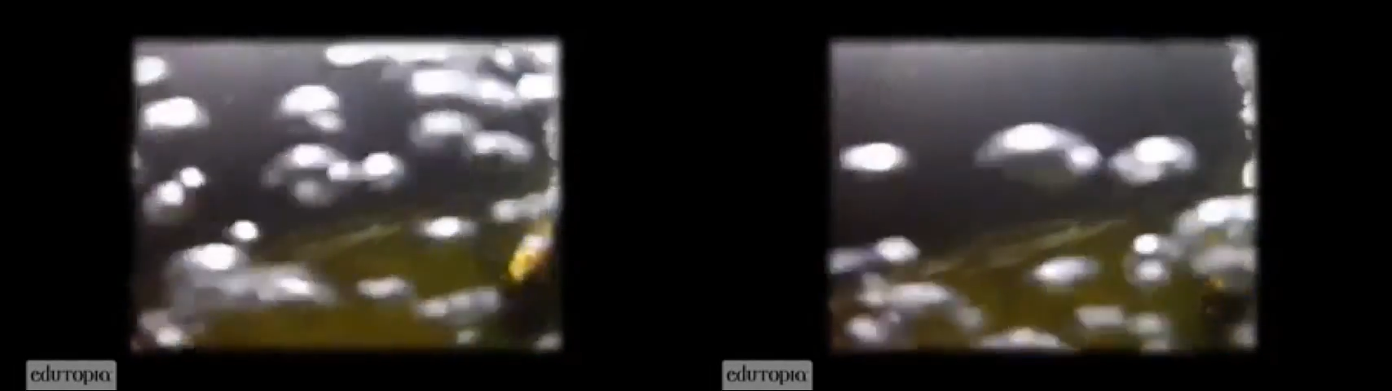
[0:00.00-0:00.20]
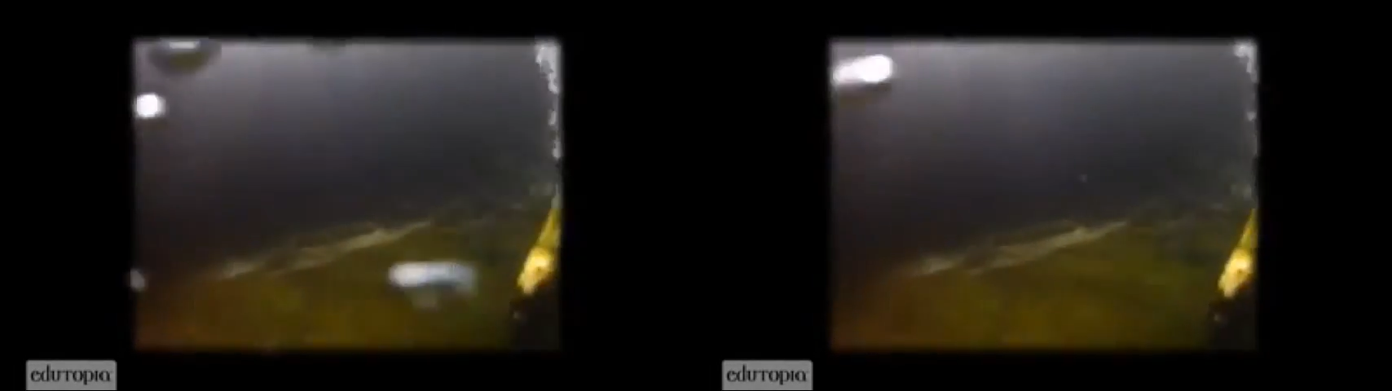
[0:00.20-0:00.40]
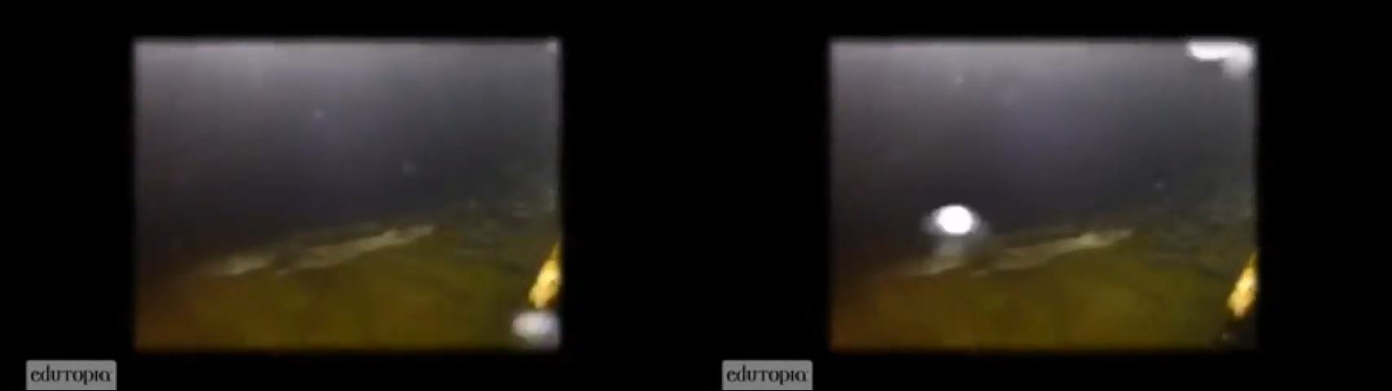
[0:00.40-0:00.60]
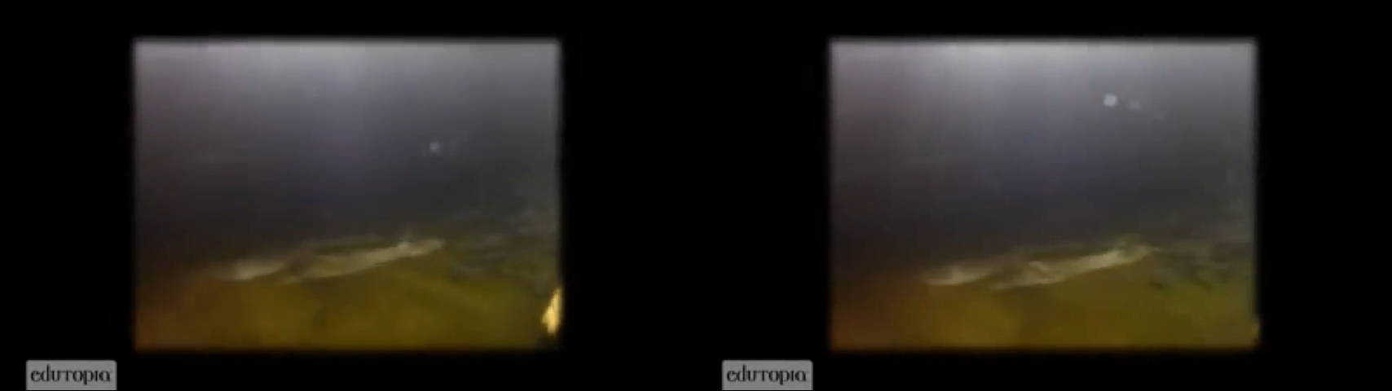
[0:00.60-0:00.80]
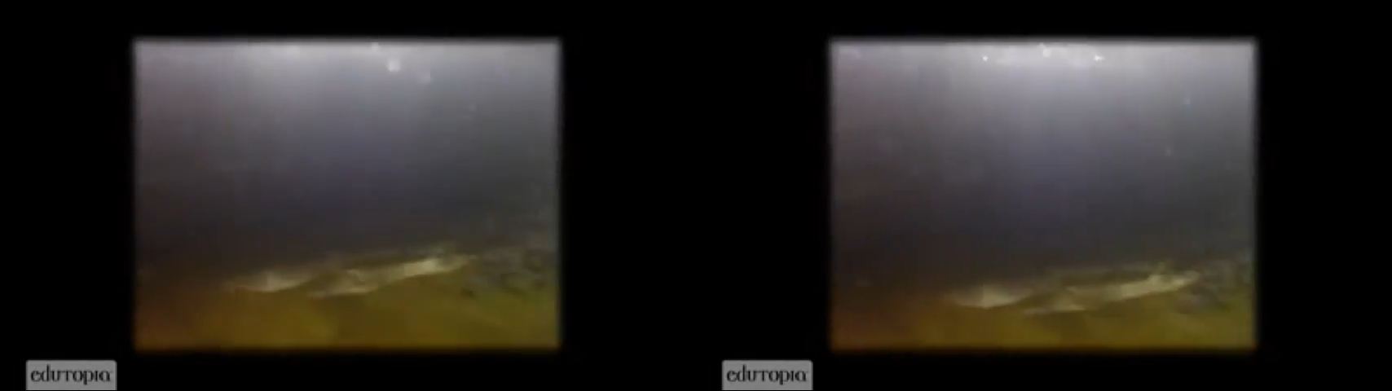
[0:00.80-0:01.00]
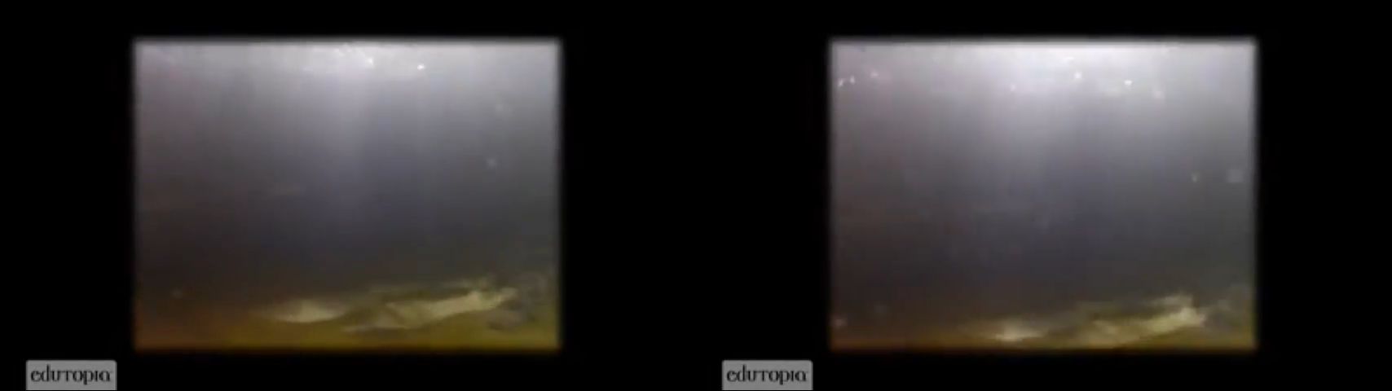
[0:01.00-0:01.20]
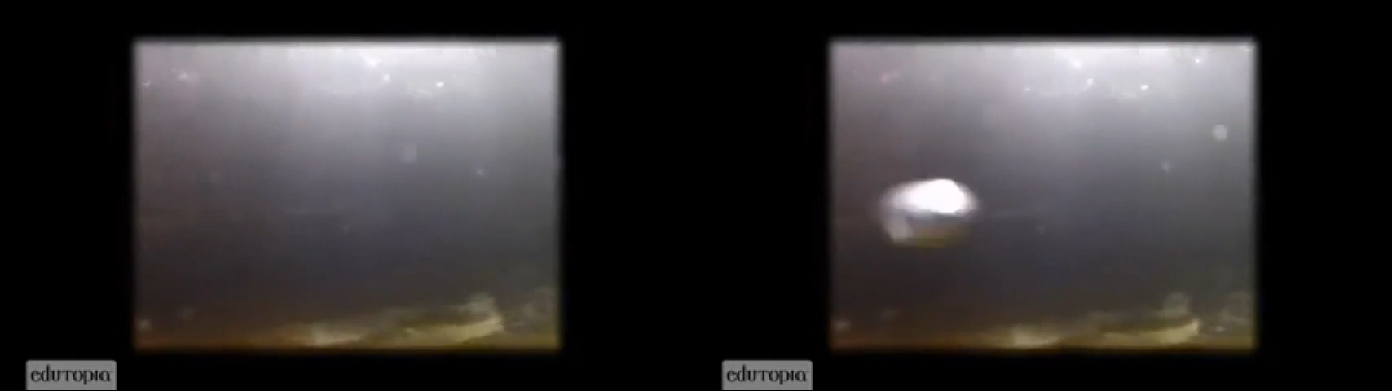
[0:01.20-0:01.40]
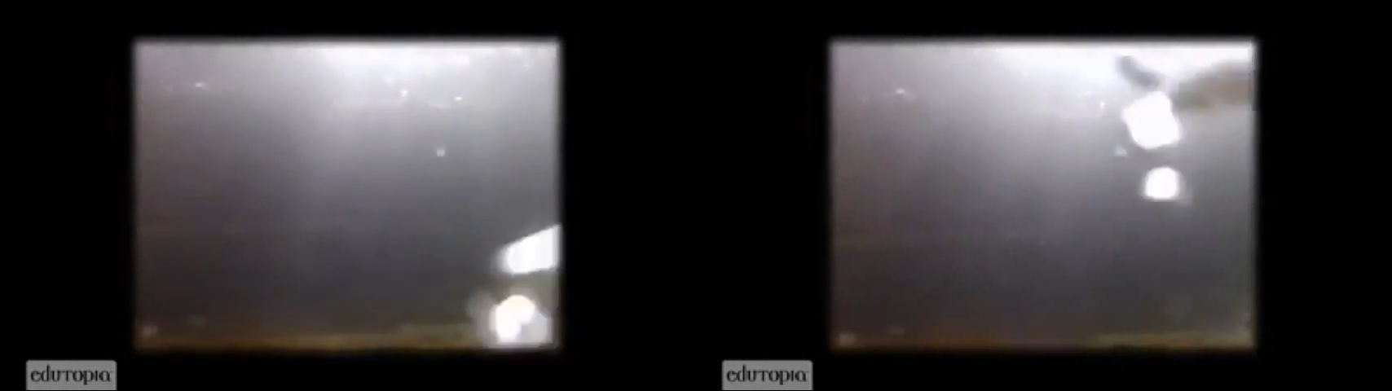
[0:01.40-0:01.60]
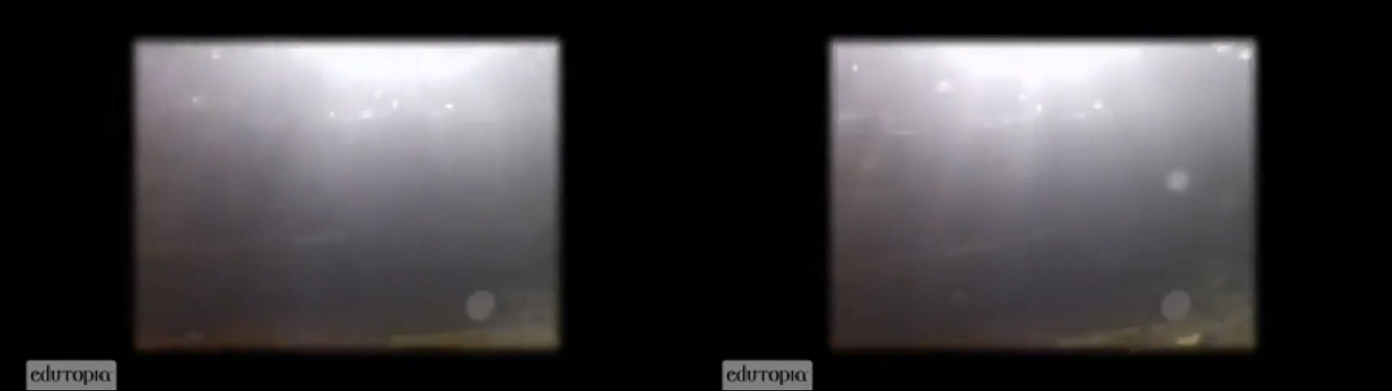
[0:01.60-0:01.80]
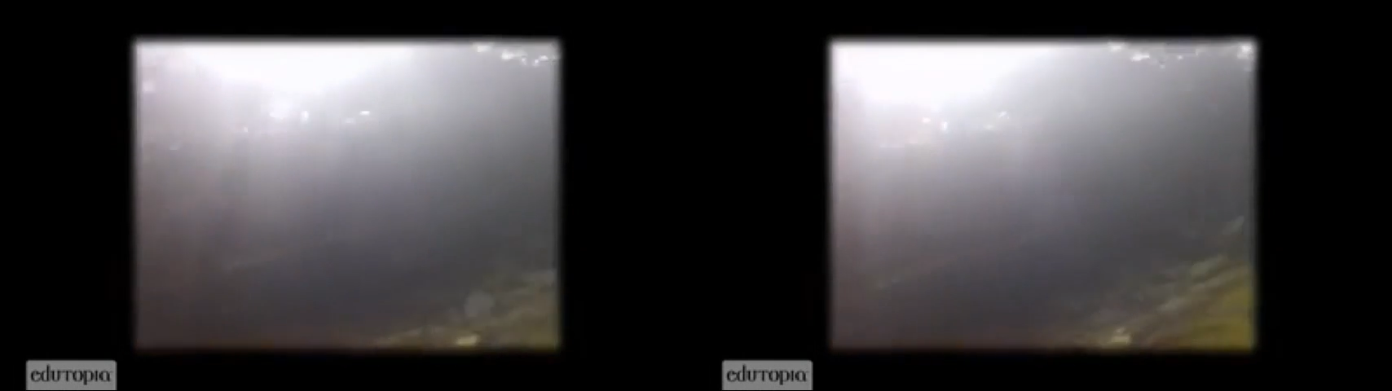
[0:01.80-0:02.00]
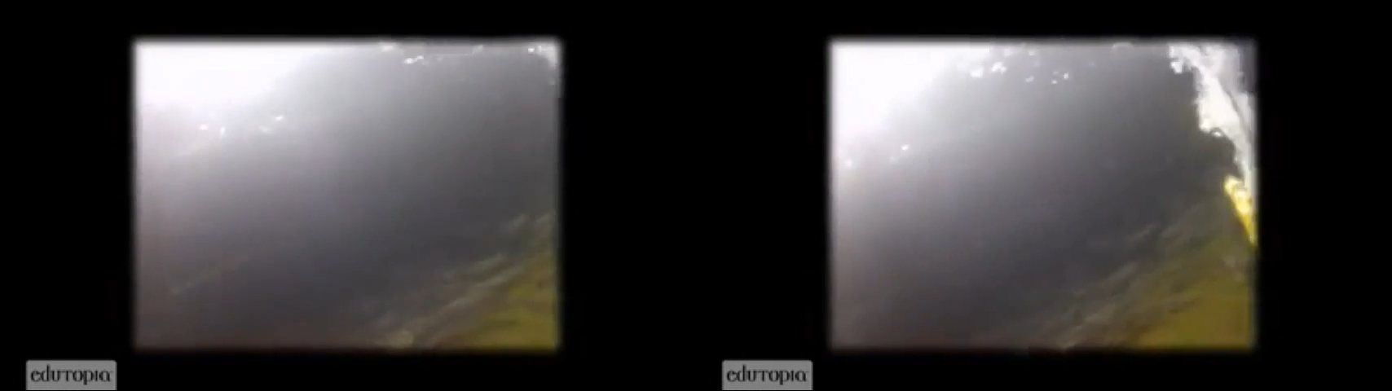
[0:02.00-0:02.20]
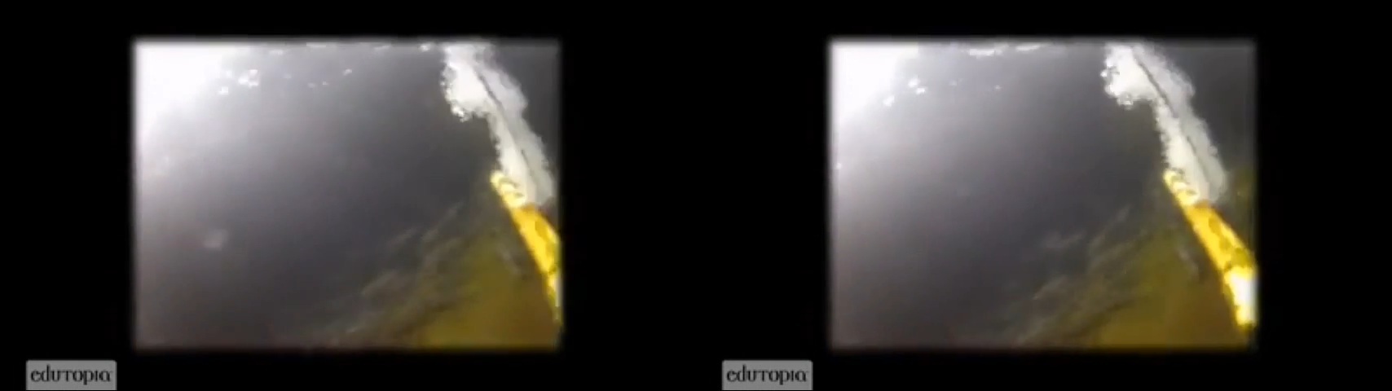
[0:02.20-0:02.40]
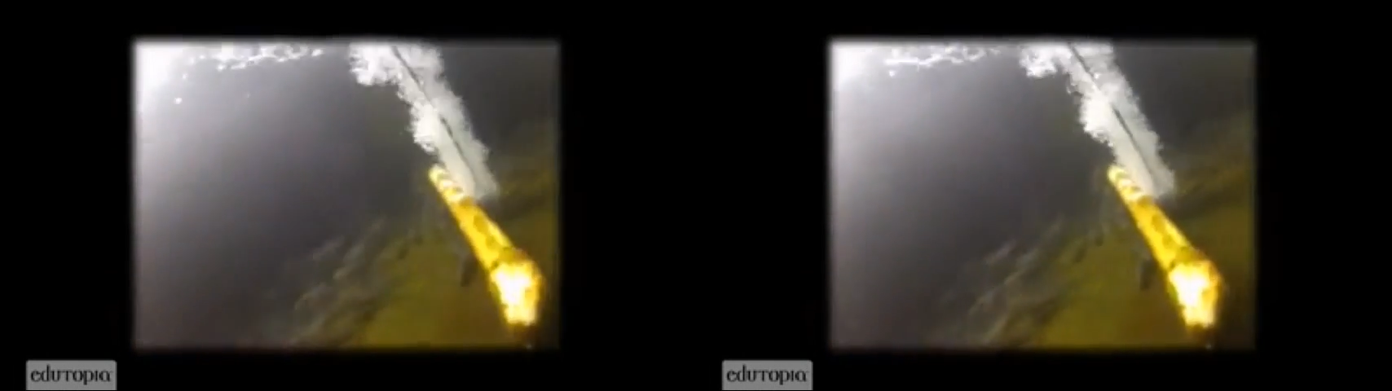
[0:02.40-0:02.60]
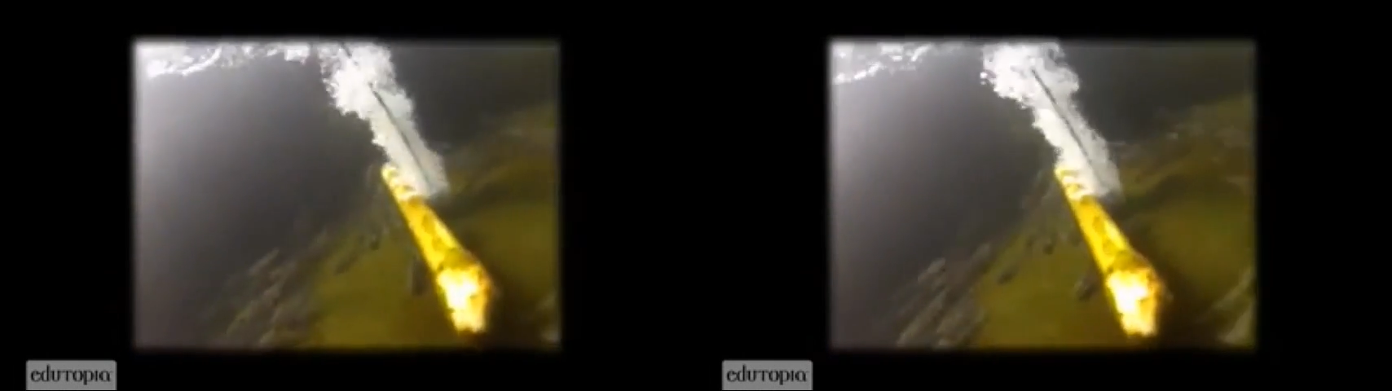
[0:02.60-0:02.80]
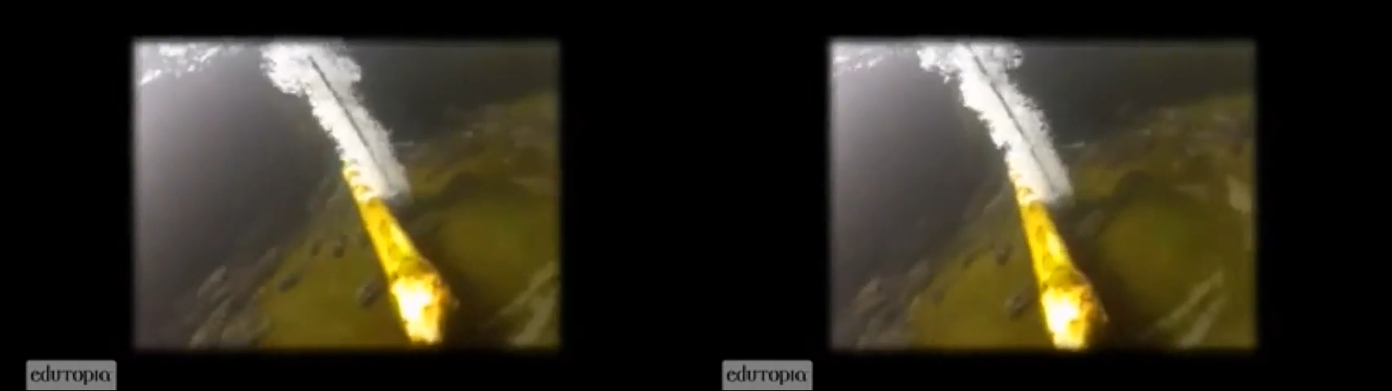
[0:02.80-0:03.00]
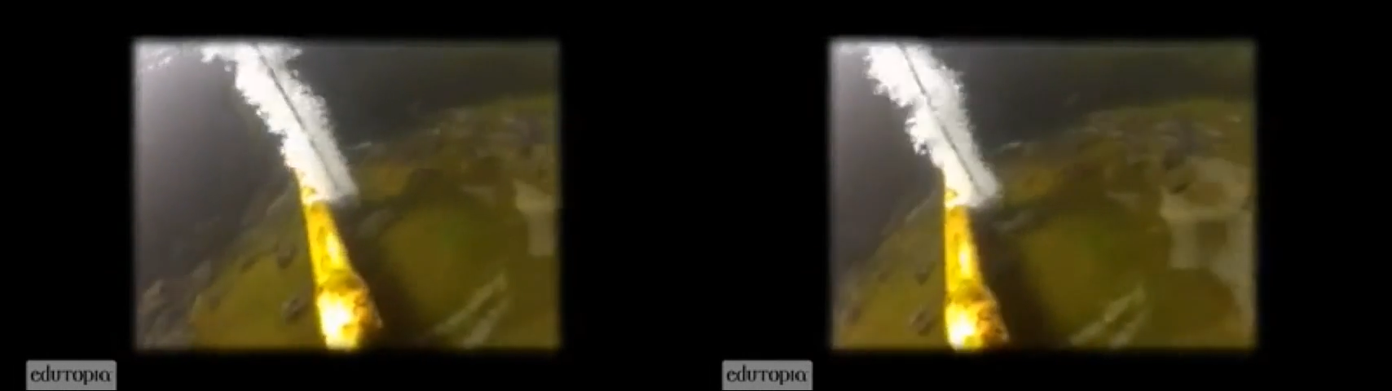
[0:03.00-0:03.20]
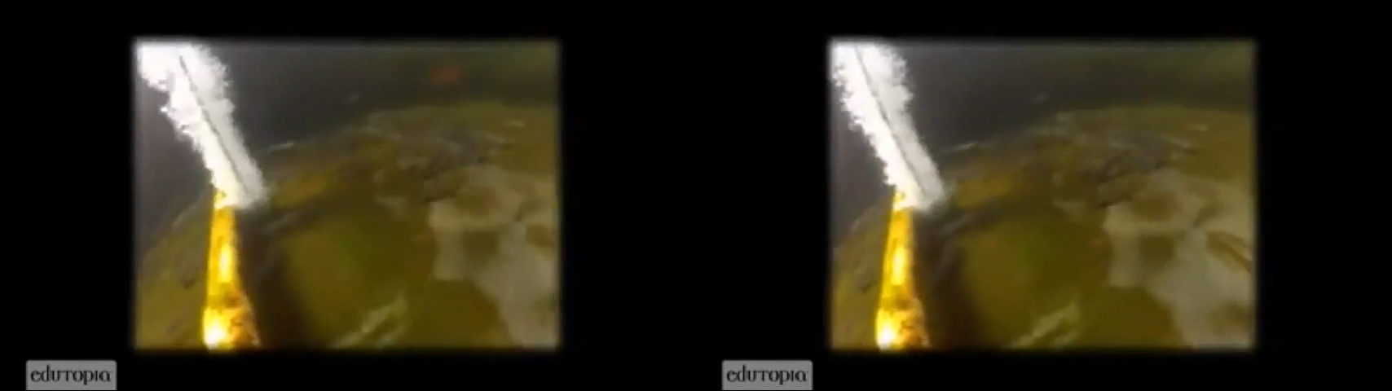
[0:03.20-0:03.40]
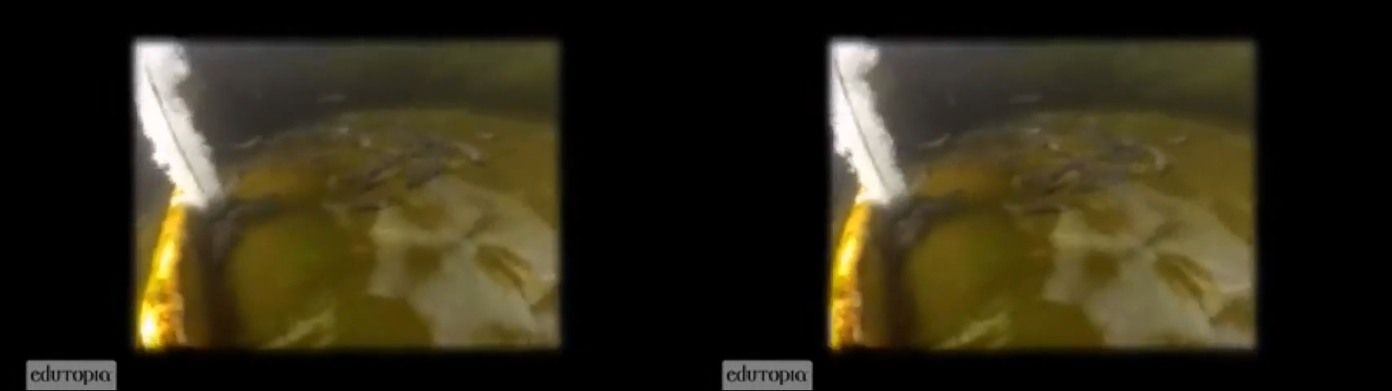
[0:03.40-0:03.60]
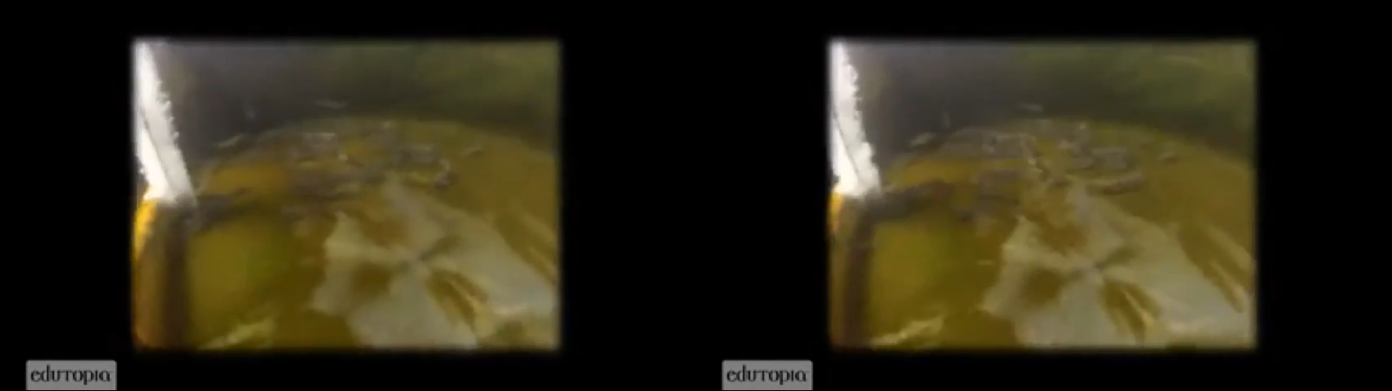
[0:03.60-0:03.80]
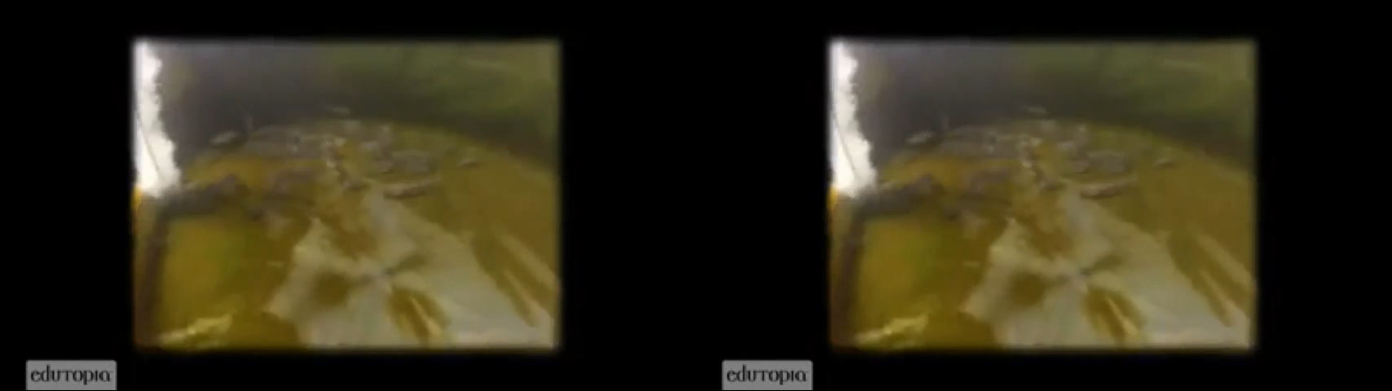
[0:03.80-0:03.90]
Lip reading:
[unreadable: no face in view]